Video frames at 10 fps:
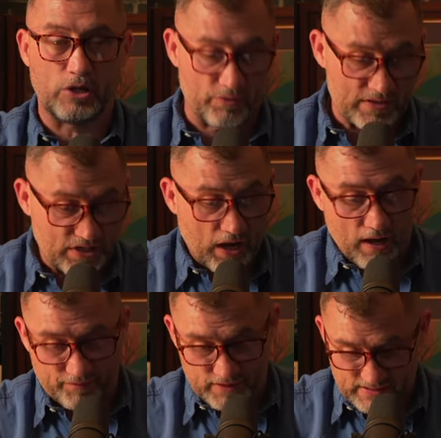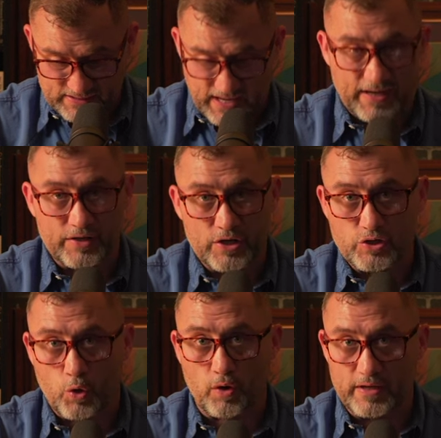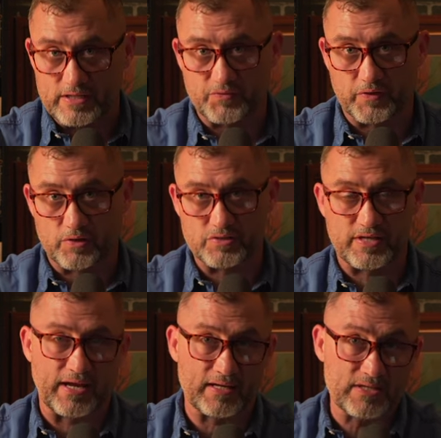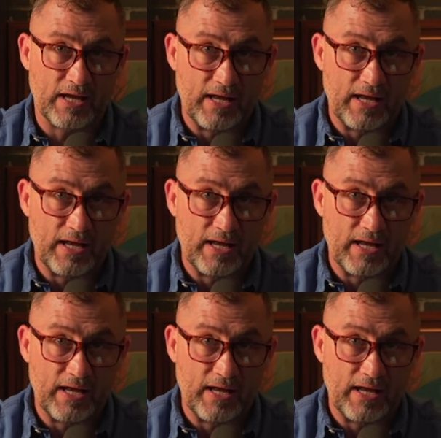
this conference is kind of notorious for those things.